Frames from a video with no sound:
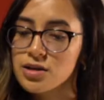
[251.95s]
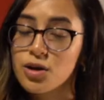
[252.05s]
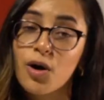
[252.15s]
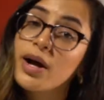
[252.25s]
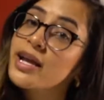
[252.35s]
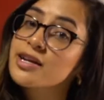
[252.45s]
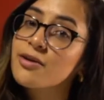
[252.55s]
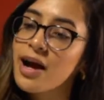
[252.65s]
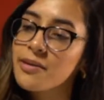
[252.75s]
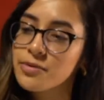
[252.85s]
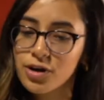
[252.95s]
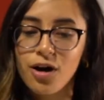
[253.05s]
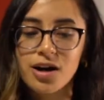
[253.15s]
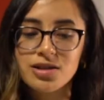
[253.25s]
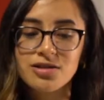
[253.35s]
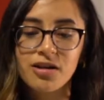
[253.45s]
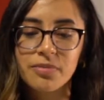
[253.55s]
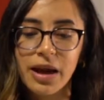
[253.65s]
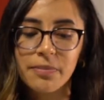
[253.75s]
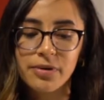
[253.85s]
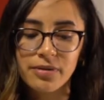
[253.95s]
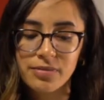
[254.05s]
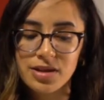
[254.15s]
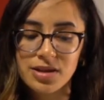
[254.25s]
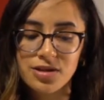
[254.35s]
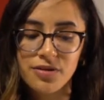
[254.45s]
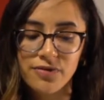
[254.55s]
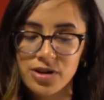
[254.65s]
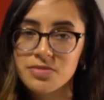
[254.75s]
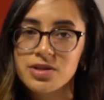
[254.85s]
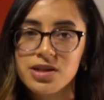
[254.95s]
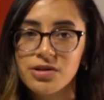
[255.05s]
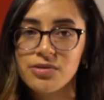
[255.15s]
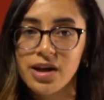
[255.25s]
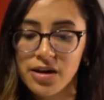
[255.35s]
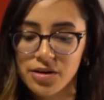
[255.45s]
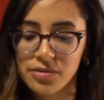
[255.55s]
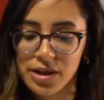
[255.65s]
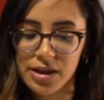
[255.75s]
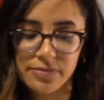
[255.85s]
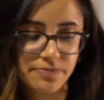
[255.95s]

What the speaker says: So go ahead and grab your cardstock paper. This is your first material that you'll need.